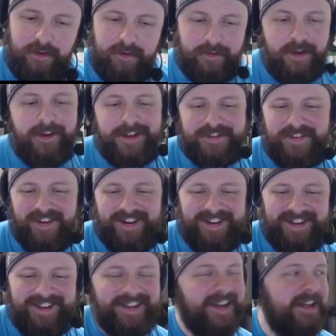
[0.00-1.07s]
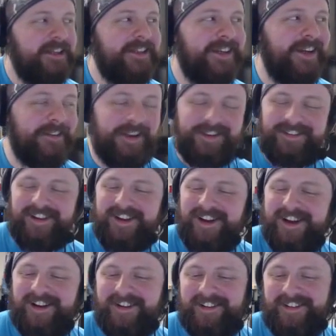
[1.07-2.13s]
No, that's fine. Yeah,
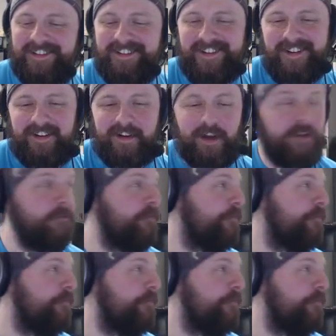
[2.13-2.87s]
yeah.